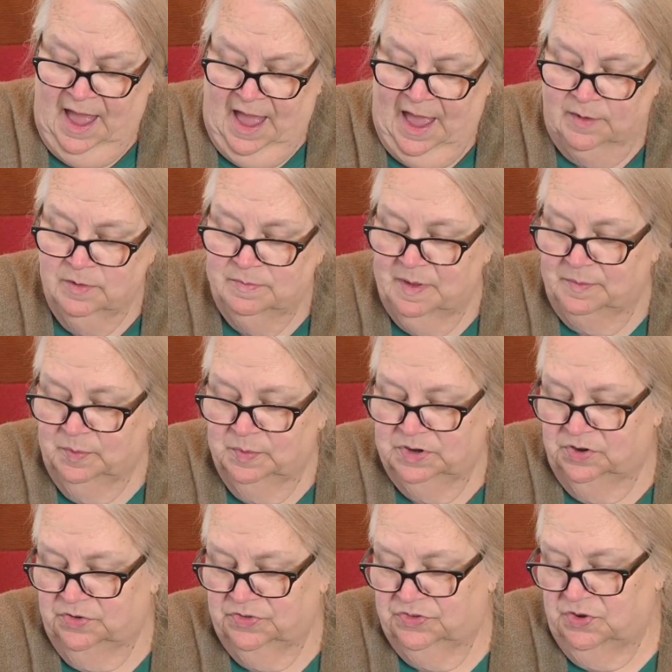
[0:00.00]
I remember when
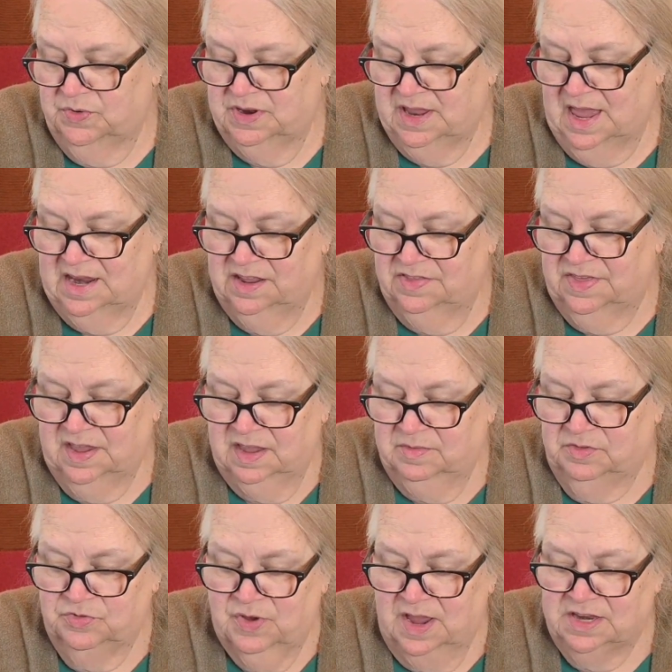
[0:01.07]
you're stirring anything
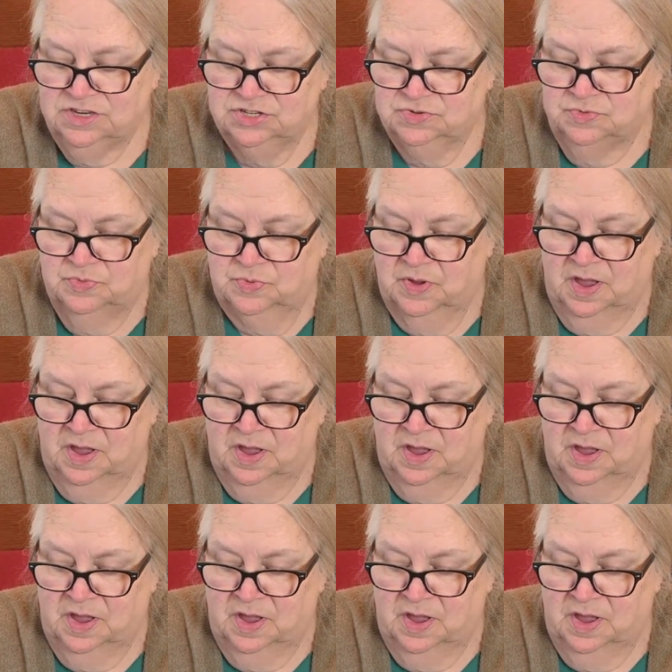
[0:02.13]
and trying to